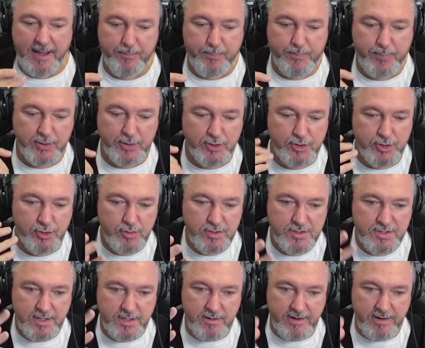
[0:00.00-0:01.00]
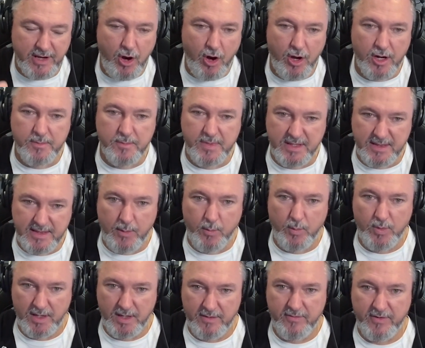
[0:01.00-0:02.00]
producer economy that
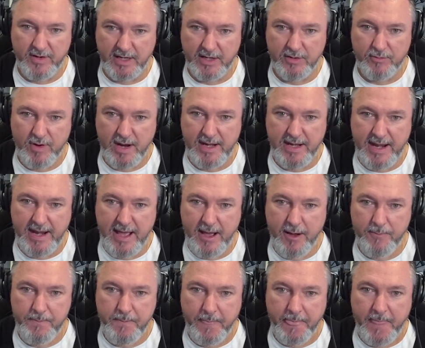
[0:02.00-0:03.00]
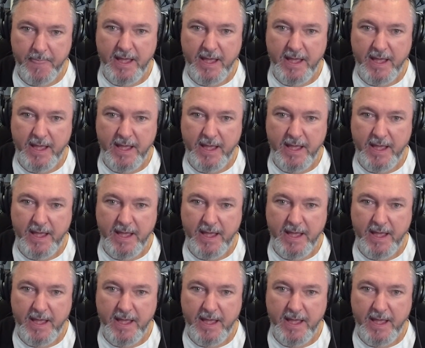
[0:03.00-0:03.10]
we're living in right now,